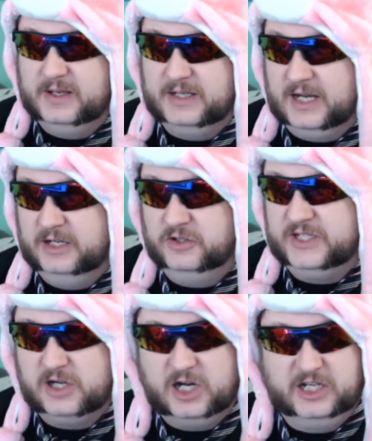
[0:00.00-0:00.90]

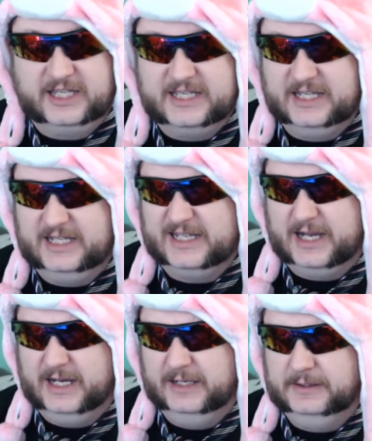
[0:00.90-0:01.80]
UgliDawg
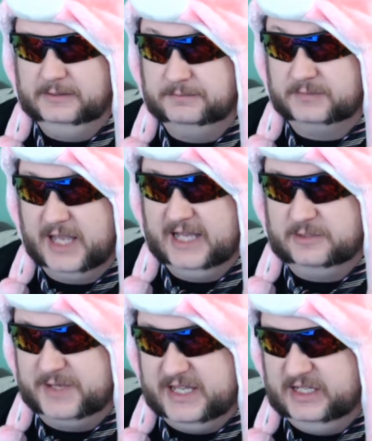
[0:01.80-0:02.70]
at the
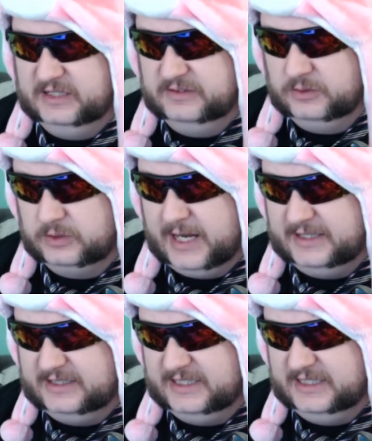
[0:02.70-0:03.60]
beginning, or
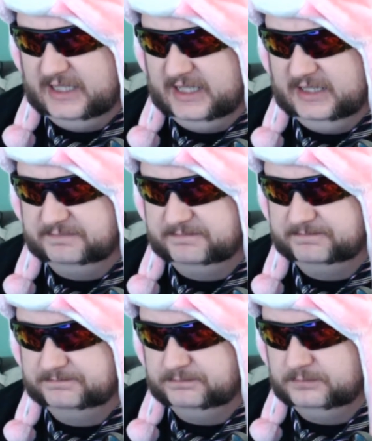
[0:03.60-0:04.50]
at the,
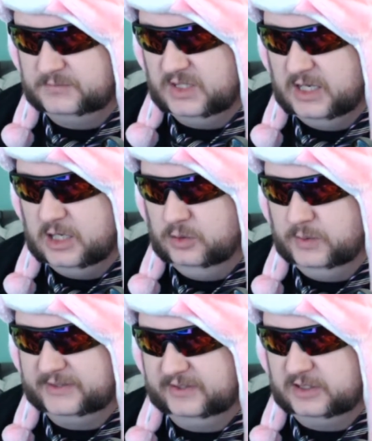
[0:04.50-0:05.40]

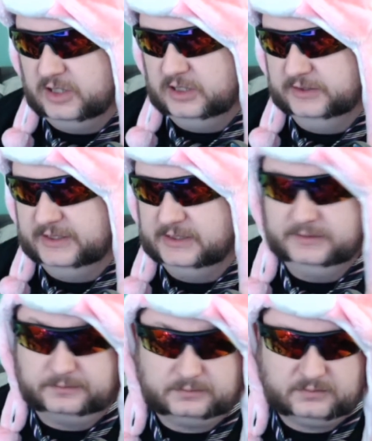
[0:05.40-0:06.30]
what's it called?
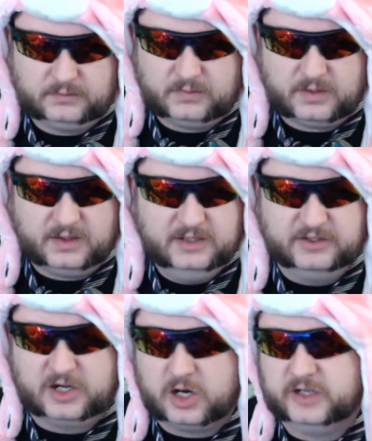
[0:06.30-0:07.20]

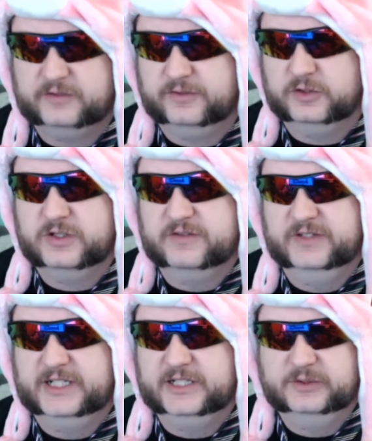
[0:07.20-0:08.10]
The card for the
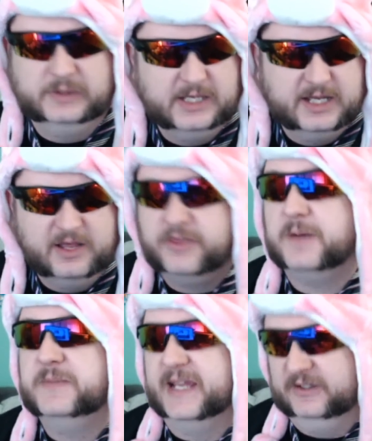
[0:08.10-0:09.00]
video.
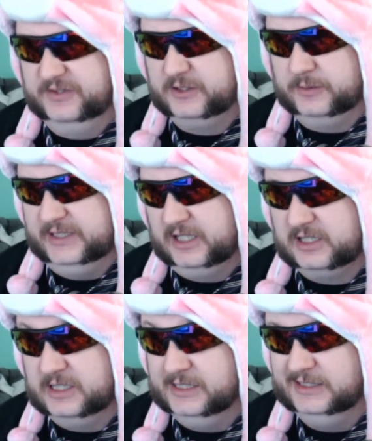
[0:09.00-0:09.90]
Thumbnail, there we
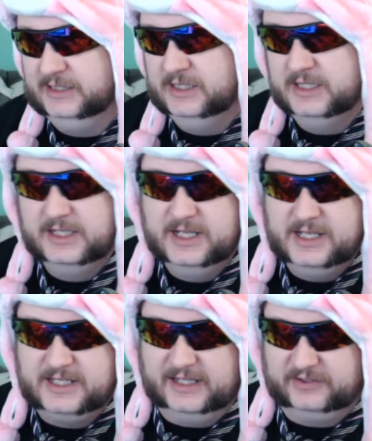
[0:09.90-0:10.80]
are.
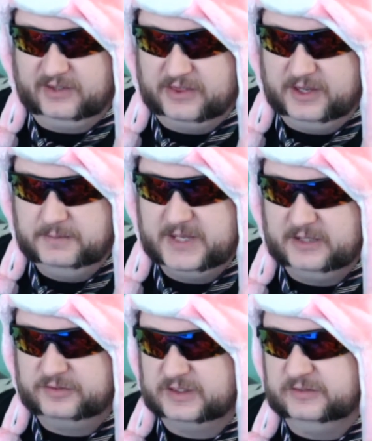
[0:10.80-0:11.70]
Yes, the
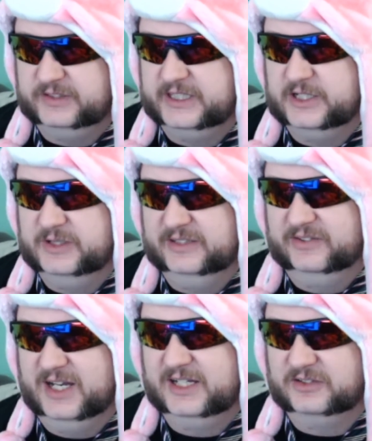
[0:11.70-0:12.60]
thumbnail for the video is
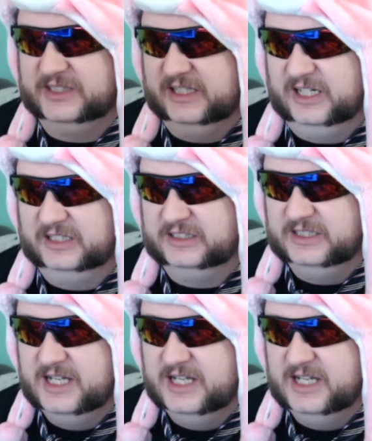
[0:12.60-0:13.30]
UgliDawg.